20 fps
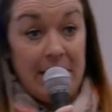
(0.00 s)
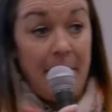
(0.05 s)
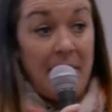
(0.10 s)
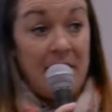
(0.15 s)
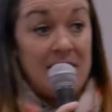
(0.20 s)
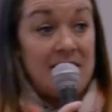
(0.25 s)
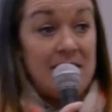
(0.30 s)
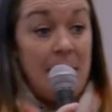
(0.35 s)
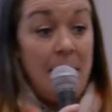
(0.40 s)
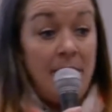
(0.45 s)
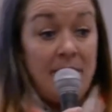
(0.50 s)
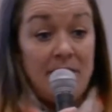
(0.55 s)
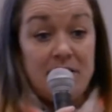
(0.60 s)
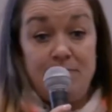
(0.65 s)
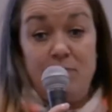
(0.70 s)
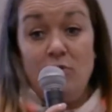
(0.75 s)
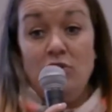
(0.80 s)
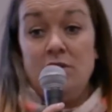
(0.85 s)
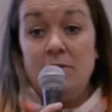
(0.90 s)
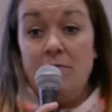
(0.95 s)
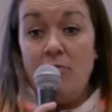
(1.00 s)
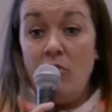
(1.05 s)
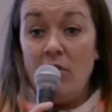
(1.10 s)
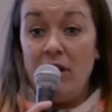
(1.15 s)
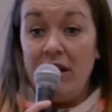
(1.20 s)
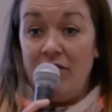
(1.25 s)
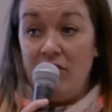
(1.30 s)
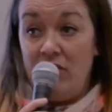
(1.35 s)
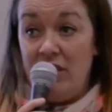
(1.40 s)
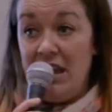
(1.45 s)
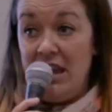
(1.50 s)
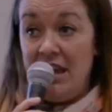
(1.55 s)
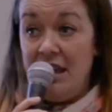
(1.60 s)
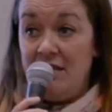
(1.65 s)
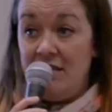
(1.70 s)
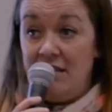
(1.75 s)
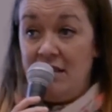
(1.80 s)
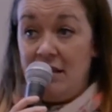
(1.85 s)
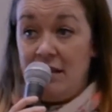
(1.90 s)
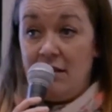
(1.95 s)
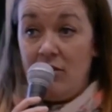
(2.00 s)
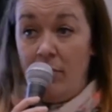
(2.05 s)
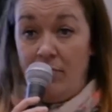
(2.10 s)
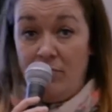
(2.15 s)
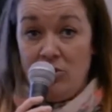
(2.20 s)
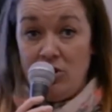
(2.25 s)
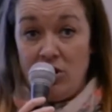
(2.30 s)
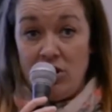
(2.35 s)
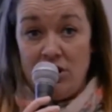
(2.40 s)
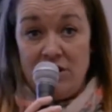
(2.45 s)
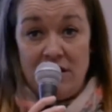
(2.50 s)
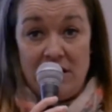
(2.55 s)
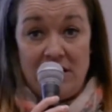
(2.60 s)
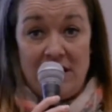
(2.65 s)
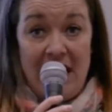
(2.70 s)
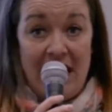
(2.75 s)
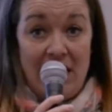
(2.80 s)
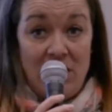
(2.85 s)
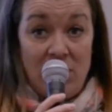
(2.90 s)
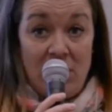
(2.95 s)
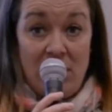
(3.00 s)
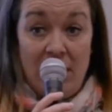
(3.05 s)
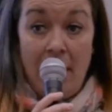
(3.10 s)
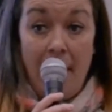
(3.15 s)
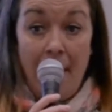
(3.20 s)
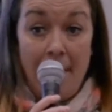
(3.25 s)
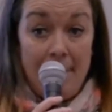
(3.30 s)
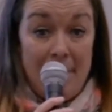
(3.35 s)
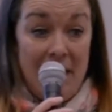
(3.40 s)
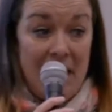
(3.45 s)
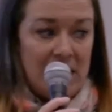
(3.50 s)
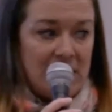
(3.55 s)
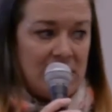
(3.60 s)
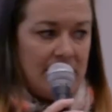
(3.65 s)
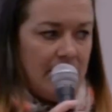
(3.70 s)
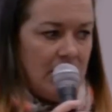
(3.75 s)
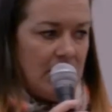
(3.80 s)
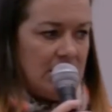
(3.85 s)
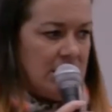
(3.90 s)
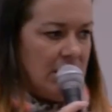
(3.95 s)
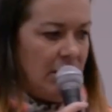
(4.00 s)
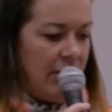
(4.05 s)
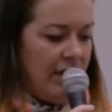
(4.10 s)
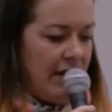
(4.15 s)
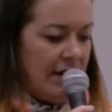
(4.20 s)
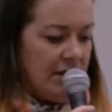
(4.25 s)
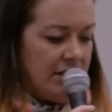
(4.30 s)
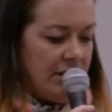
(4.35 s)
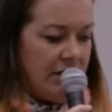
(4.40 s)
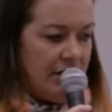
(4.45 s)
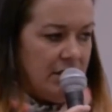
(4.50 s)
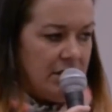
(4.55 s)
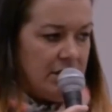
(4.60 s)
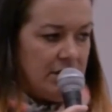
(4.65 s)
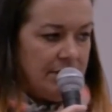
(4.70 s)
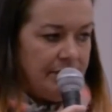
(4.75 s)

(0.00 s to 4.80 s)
it as simple as possible and give you the easiest opportunity to actually maximize the effectiveness.